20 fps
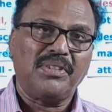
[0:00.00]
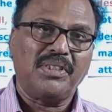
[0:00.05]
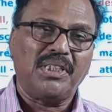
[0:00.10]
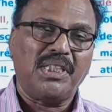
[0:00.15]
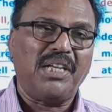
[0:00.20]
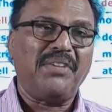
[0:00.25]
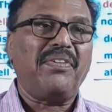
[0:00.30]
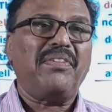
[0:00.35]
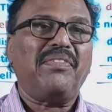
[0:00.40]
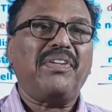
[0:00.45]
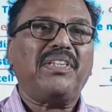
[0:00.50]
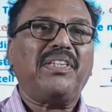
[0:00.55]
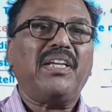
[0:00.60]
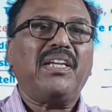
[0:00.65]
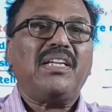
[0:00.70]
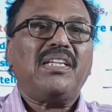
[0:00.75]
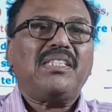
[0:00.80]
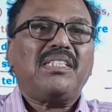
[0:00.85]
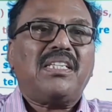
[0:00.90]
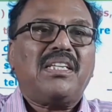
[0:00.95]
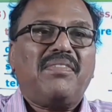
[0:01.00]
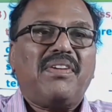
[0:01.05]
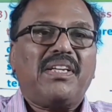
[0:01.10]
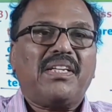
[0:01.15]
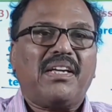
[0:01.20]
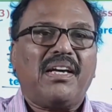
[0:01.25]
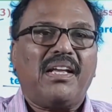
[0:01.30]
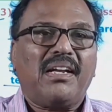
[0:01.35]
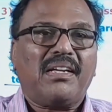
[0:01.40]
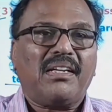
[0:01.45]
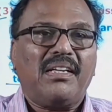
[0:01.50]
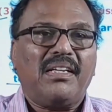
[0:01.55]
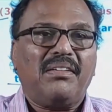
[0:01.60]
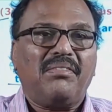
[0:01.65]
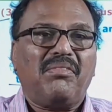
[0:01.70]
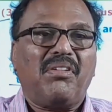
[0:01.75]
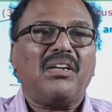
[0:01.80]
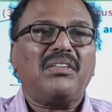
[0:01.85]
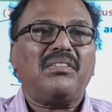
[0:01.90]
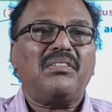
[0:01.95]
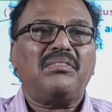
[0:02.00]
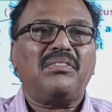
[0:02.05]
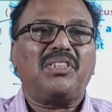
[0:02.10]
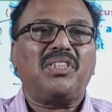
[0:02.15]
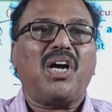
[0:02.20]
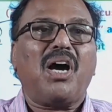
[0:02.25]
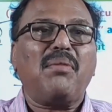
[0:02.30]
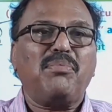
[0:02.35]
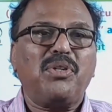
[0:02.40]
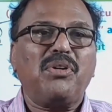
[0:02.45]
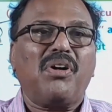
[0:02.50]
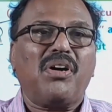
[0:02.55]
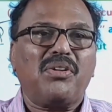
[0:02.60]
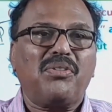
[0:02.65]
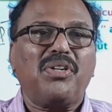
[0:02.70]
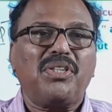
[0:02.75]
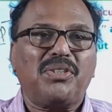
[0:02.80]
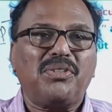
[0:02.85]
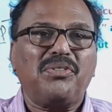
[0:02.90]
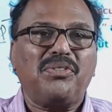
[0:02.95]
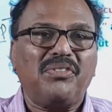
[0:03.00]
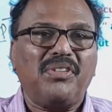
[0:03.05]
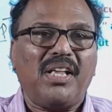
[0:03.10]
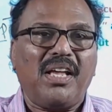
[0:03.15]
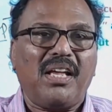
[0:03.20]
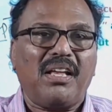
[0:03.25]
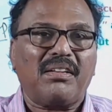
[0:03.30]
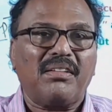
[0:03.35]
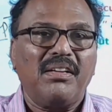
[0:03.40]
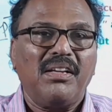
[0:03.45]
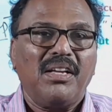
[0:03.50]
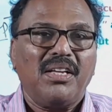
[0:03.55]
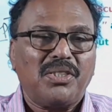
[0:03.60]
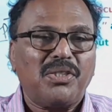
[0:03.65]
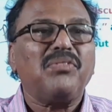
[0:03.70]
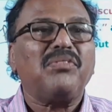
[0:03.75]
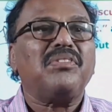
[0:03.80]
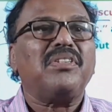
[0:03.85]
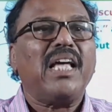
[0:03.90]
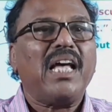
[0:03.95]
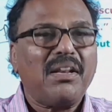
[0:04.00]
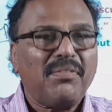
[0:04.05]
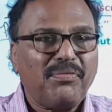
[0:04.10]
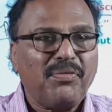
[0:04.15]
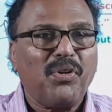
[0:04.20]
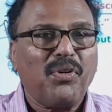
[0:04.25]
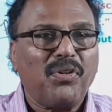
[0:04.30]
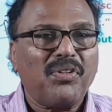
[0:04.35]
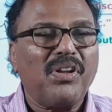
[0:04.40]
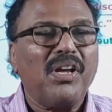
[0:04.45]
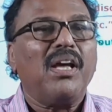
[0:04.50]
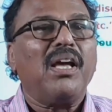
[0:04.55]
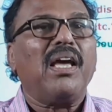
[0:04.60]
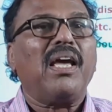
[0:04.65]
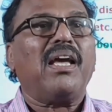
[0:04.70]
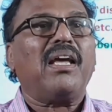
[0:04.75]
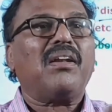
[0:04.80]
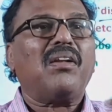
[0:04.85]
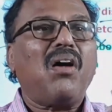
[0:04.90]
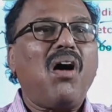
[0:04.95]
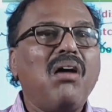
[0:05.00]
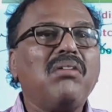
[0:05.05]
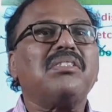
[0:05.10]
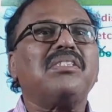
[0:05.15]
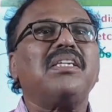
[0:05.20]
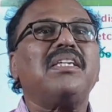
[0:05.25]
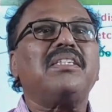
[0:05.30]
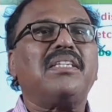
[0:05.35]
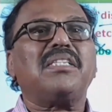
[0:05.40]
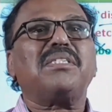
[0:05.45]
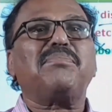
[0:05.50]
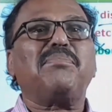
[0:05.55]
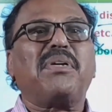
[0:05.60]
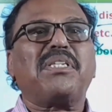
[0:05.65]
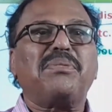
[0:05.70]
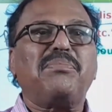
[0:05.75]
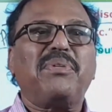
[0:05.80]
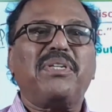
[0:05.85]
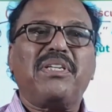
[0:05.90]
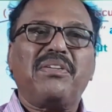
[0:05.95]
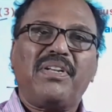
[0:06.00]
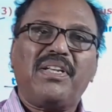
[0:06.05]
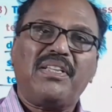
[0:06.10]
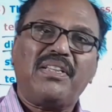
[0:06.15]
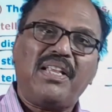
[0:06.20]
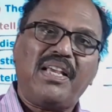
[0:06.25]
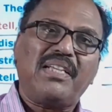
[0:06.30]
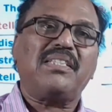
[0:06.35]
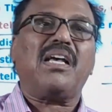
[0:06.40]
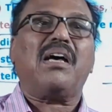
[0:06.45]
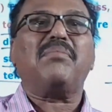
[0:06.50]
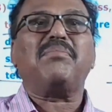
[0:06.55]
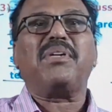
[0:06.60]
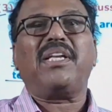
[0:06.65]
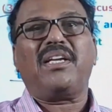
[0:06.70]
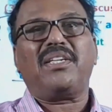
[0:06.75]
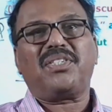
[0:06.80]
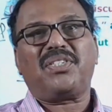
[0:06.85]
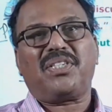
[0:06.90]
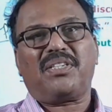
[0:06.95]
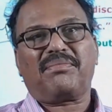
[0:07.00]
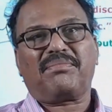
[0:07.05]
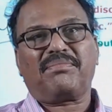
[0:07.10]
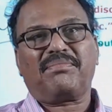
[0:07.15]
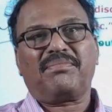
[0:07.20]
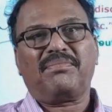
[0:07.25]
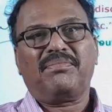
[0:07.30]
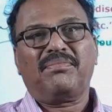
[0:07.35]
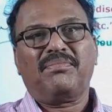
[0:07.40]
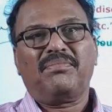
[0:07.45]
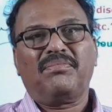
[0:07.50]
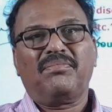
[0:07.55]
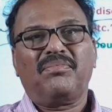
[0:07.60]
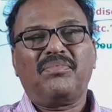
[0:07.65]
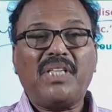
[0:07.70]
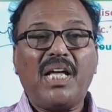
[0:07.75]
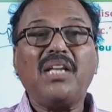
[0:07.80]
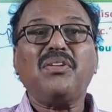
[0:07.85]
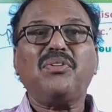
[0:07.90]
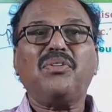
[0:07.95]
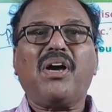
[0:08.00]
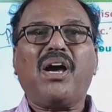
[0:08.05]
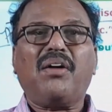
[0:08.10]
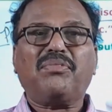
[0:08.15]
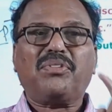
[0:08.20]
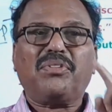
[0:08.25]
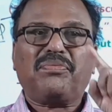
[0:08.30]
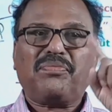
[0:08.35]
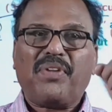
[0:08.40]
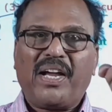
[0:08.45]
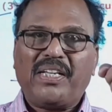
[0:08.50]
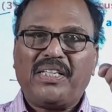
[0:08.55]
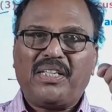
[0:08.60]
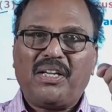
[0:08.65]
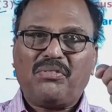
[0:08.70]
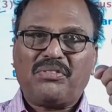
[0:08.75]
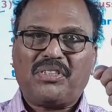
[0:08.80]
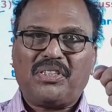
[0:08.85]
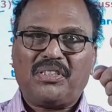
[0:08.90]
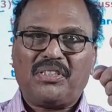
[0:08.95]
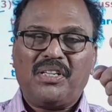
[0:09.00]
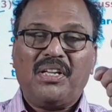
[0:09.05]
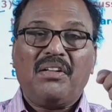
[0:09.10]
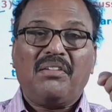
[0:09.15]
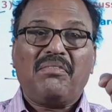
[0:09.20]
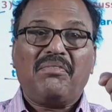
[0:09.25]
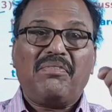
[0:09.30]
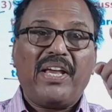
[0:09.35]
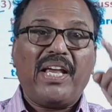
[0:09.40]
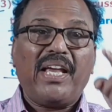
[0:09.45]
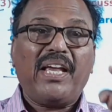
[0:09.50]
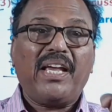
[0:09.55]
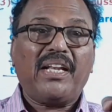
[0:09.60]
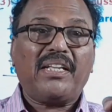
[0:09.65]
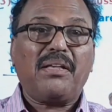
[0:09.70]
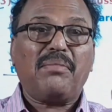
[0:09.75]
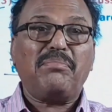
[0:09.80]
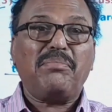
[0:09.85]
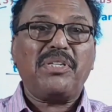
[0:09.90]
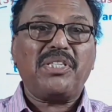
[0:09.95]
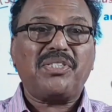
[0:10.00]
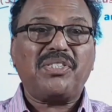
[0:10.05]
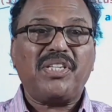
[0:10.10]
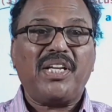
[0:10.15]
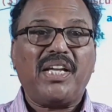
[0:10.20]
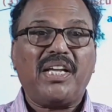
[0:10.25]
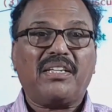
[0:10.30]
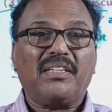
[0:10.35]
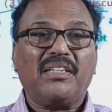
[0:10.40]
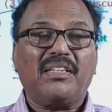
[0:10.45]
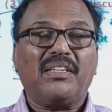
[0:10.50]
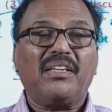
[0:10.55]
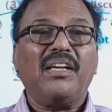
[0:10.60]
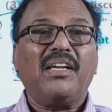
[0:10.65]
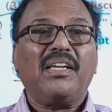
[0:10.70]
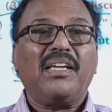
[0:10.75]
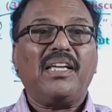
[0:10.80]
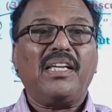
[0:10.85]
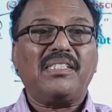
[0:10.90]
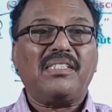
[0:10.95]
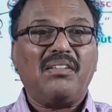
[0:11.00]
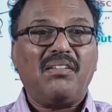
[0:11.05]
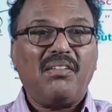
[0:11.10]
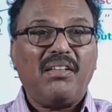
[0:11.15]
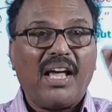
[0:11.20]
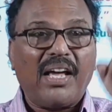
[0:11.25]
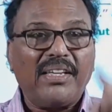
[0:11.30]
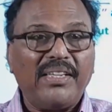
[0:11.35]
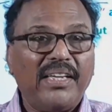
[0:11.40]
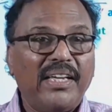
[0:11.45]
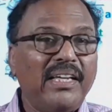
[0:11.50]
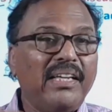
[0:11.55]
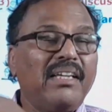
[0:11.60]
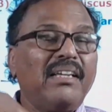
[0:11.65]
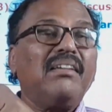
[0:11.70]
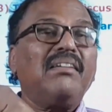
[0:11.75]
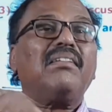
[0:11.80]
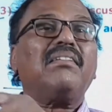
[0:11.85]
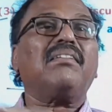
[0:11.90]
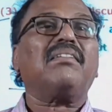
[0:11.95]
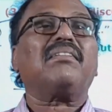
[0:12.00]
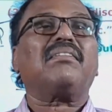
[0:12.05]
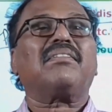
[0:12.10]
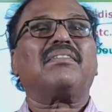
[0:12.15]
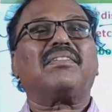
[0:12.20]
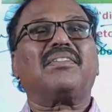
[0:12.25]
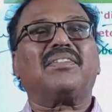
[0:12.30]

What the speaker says: If everything is given correctly, what job you are going to do there? So therefore, a wrong sentence must be given in the examination. Then you have to find out where the mistake is lying.